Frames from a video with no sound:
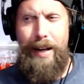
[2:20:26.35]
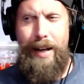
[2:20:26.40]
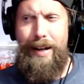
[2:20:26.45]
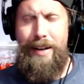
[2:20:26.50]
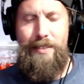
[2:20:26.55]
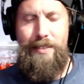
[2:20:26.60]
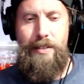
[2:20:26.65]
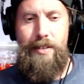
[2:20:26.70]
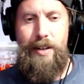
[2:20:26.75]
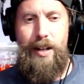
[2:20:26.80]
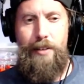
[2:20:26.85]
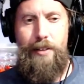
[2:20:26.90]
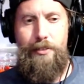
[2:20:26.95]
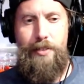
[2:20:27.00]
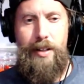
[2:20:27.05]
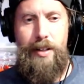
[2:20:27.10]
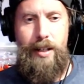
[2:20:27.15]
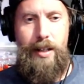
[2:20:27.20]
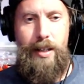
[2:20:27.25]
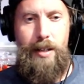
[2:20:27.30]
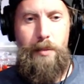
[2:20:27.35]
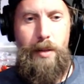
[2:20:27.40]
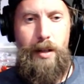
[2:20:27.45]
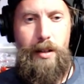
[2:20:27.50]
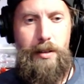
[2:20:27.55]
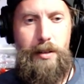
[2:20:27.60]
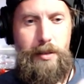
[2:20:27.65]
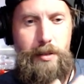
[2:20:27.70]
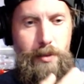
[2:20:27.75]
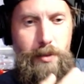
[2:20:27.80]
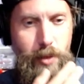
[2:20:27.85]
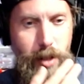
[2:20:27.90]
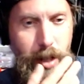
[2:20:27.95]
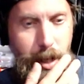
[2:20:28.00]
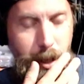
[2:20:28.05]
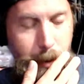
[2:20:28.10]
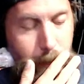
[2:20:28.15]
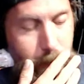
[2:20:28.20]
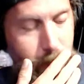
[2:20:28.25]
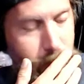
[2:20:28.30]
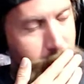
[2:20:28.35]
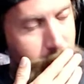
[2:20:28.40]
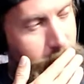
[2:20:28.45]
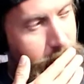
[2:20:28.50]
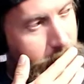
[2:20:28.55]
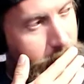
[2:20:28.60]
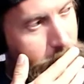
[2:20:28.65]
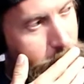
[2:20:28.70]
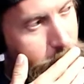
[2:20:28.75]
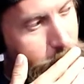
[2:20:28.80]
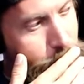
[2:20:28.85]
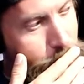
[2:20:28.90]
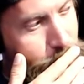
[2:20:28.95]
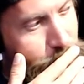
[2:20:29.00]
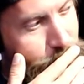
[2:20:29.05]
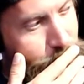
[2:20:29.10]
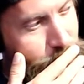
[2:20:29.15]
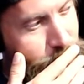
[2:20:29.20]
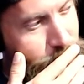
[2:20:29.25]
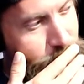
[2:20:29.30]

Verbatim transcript: And I never even got a freaking email, right? And